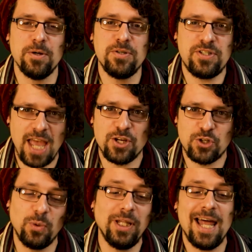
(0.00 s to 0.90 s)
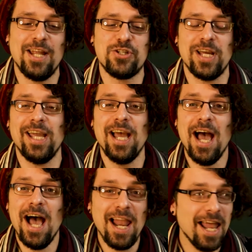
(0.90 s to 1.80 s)
sexual energy.
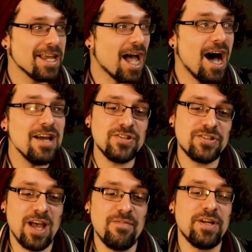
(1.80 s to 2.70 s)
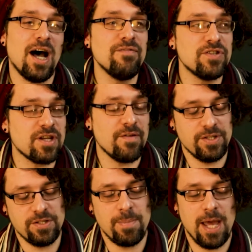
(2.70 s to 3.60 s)
Like I've discovered
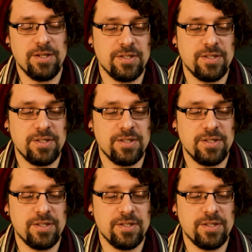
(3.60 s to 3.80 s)
this man.